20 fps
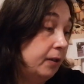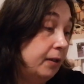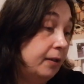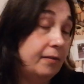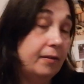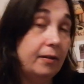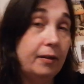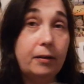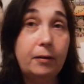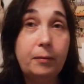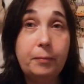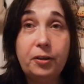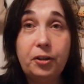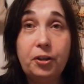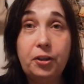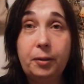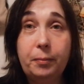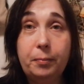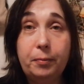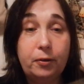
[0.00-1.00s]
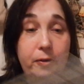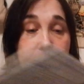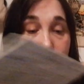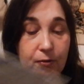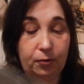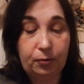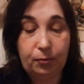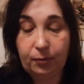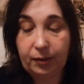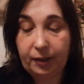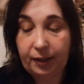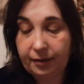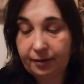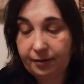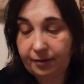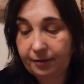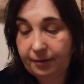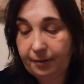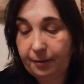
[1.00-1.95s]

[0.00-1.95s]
It's a little bit cheaper to get